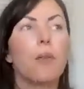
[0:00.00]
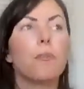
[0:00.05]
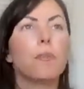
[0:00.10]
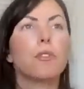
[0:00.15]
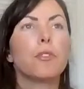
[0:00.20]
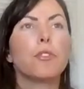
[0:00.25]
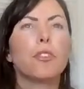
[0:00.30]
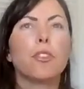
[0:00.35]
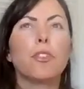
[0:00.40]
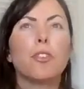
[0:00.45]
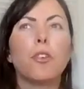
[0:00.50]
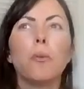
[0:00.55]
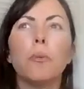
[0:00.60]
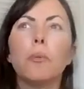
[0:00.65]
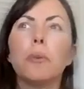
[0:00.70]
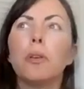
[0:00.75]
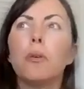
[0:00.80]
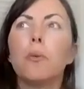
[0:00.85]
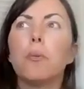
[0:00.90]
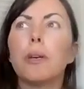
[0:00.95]
There's just so
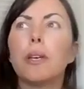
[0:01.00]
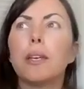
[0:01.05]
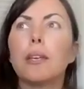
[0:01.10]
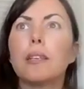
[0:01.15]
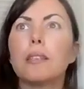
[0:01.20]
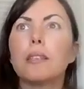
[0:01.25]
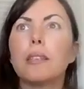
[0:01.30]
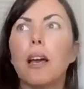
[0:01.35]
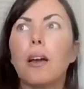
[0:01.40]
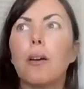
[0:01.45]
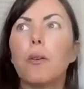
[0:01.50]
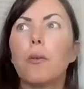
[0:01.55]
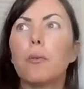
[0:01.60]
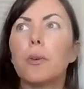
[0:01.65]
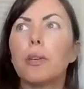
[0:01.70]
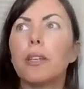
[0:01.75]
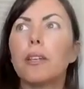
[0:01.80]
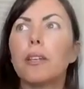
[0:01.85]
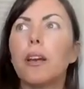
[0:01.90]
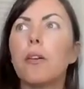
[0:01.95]
many ways that
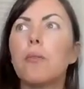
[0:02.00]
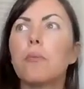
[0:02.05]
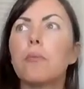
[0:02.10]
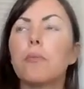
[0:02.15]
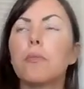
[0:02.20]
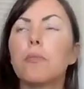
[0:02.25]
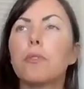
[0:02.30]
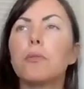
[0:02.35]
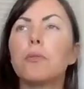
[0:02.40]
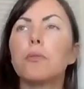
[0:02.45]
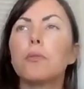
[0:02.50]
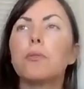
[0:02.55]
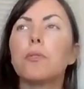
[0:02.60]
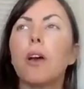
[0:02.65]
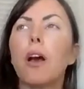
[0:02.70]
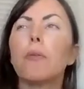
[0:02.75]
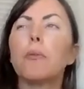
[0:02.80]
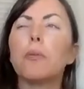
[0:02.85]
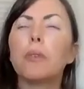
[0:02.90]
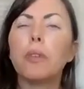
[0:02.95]
we come through
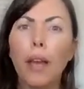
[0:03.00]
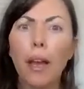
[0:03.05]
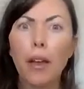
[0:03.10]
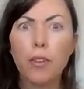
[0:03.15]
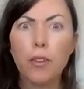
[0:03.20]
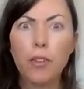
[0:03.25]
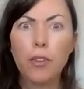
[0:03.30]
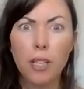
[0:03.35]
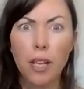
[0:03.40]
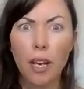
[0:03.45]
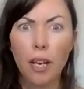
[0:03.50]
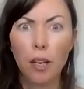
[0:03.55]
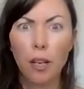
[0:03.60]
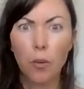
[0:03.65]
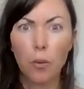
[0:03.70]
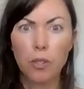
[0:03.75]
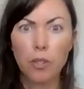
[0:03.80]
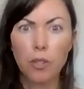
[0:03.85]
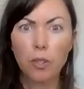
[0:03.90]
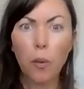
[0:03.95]
not really understanding
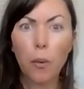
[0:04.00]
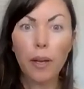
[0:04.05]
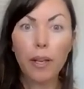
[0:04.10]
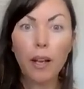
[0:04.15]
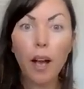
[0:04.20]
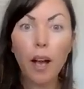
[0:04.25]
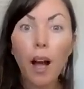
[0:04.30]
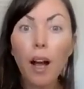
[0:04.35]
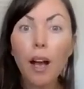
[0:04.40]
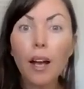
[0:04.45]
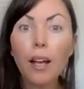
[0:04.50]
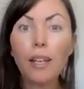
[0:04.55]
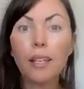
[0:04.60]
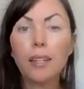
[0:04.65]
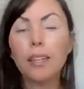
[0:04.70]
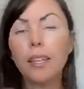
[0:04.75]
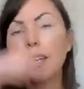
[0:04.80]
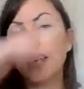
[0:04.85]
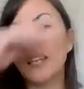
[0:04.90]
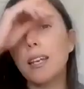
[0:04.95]
what's going on,
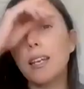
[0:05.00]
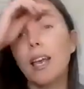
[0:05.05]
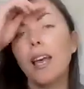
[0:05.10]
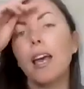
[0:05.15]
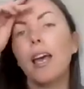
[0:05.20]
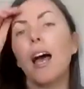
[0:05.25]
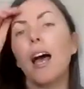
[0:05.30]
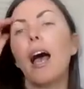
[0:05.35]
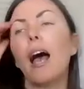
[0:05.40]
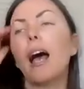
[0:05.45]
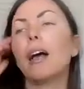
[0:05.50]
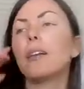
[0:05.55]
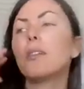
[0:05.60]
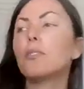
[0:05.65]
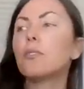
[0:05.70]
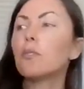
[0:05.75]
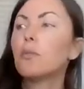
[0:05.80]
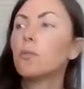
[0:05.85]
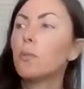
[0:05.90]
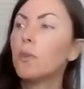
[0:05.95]
and then
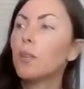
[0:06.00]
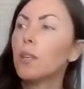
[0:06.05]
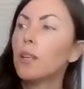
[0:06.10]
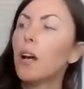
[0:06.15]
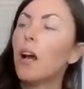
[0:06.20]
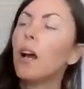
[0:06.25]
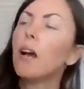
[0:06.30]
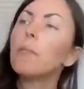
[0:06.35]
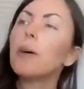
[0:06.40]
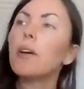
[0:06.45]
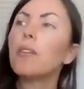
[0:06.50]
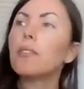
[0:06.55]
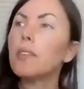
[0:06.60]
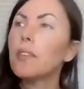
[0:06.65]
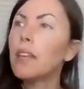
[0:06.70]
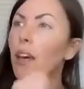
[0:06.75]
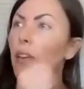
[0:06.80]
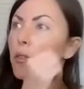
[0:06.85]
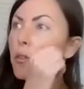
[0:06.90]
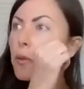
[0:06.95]
as we come out
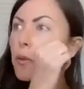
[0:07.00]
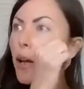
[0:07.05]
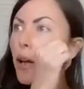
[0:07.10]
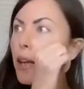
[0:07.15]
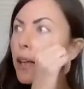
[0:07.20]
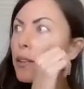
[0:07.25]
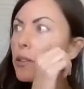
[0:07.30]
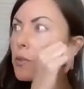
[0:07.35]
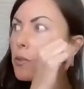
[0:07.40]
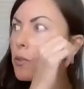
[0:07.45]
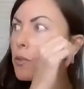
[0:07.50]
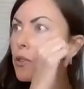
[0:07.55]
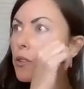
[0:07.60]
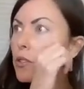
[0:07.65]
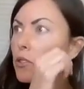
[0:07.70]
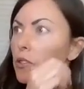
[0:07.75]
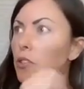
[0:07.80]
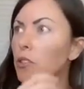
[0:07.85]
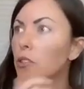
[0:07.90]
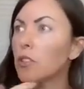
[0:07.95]
the other end,
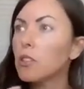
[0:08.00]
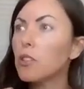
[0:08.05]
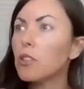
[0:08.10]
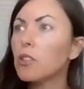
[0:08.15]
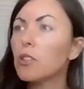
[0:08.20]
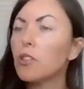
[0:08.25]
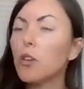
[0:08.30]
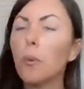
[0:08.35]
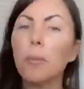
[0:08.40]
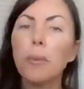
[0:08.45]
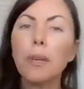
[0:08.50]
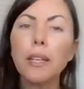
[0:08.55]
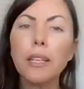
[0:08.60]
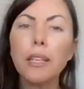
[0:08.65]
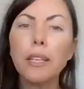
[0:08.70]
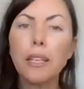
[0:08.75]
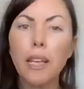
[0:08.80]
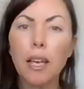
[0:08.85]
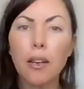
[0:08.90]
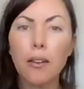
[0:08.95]
there's just so
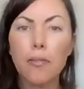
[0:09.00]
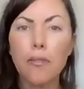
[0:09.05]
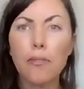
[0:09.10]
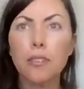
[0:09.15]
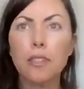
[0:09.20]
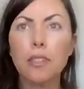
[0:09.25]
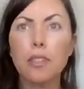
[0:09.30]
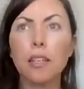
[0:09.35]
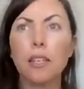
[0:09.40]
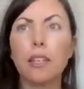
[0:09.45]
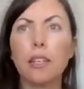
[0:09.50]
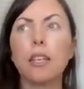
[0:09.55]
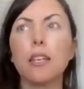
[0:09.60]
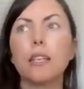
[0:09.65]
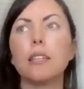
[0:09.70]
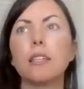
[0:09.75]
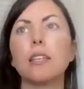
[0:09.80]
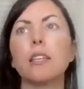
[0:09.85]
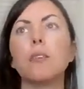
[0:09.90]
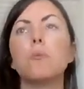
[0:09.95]
many gifts, and
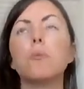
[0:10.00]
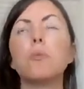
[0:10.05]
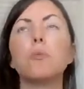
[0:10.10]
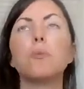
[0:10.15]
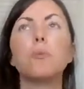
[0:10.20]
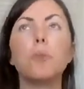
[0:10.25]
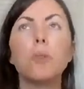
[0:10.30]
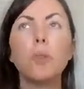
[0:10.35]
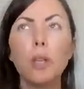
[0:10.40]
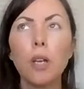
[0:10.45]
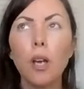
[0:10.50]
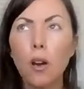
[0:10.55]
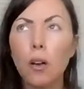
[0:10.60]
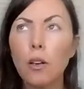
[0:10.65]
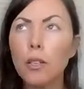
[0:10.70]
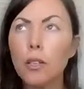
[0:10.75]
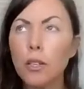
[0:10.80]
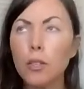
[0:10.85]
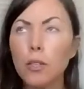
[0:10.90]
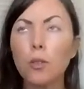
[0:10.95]
it can be really
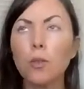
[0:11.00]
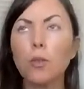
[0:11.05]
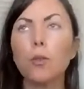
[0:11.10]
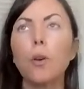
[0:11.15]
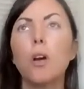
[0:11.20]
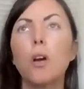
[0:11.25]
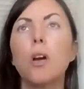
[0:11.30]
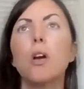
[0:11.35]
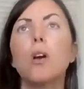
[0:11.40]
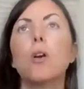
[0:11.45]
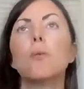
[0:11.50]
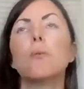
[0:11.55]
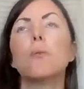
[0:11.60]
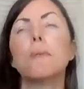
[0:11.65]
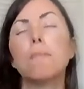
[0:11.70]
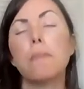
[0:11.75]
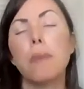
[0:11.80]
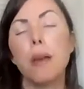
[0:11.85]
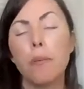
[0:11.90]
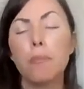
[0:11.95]
hard to
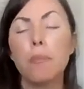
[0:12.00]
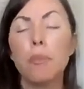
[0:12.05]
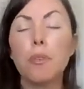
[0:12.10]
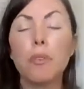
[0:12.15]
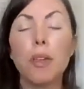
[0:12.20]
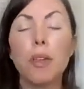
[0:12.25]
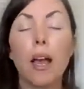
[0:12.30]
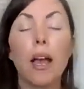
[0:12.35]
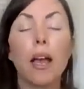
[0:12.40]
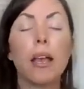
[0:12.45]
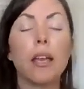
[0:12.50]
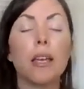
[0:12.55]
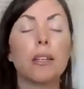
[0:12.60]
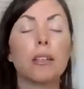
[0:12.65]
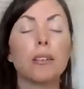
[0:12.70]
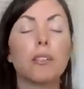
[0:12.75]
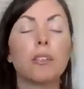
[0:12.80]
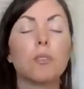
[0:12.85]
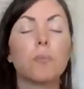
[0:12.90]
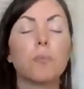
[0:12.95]
remember that, and
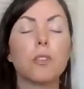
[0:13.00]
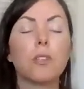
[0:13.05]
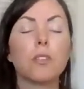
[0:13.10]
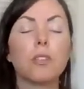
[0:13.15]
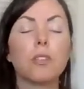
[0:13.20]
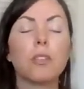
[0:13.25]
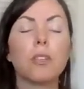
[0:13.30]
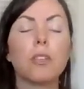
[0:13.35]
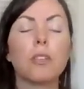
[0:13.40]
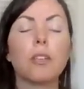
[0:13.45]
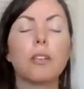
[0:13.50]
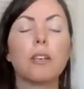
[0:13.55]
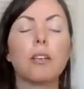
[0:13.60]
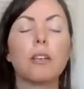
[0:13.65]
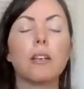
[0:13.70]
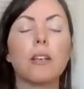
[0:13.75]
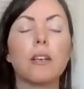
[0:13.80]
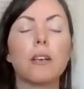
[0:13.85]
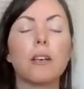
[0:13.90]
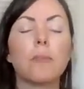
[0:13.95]
especially the
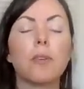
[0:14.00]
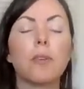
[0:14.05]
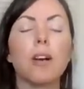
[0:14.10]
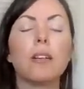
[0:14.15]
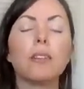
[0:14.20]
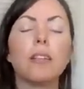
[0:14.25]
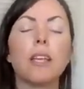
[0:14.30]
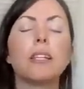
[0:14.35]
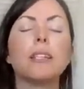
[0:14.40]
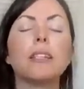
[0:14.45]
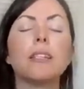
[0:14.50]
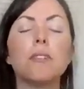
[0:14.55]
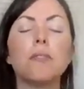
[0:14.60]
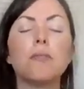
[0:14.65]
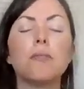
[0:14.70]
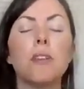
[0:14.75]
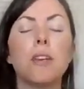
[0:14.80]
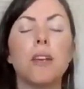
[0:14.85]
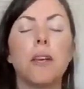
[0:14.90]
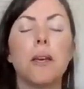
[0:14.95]
collective